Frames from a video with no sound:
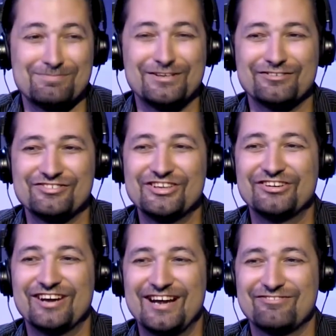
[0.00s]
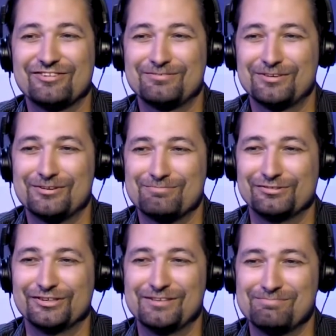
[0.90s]
Peter Singer actually wrote a
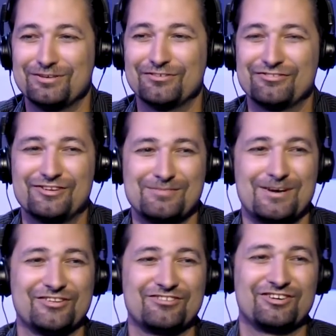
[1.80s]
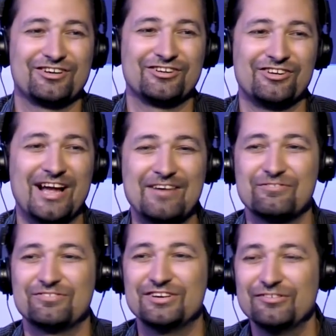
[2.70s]
brilliant post about this article. I
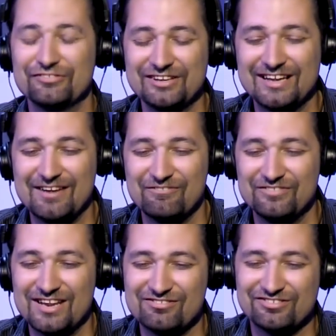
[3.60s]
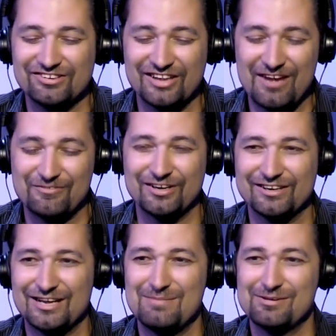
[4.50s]
don't think I've necessarily ever
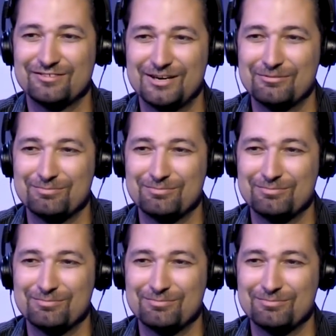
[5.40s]
had common ground